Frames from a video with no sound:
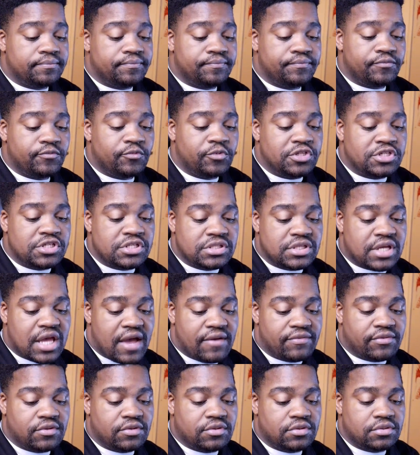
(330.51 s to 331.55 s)
We just have
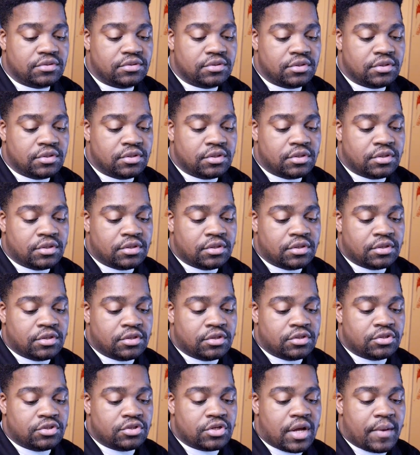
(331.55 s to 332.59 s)
to,
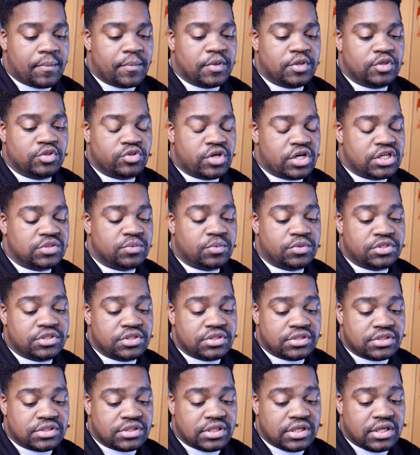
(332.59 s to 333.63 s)
I mean, trust what you
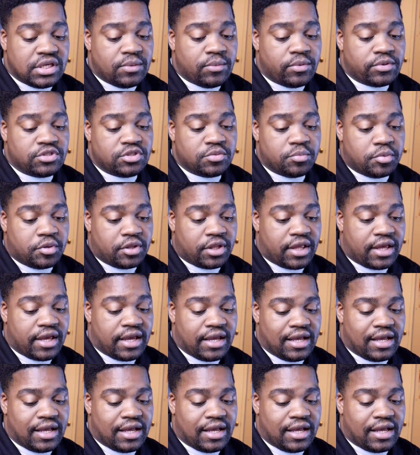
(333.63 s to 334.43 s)
see, what you play.